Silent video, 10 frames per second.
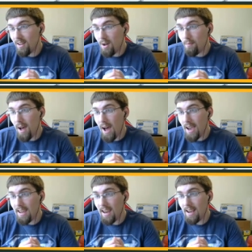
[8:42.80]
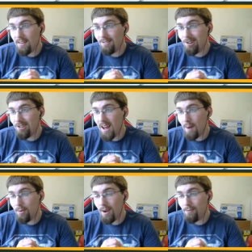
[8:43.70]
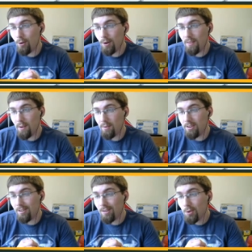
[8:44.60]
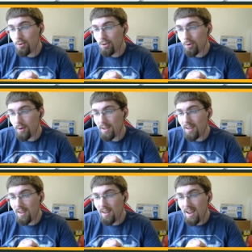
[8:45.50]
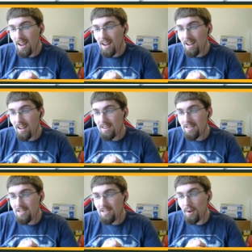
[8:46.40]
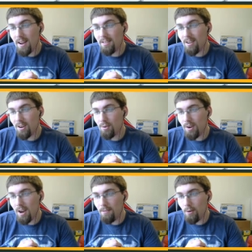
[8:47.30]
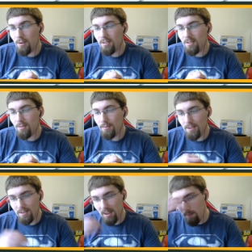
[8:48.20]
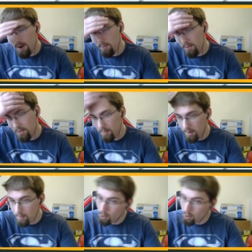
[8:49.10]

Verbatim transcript: come. I can't just not prep for it and then we just lose to it. So it kind of sucks. We are kind of forced with the same item with some more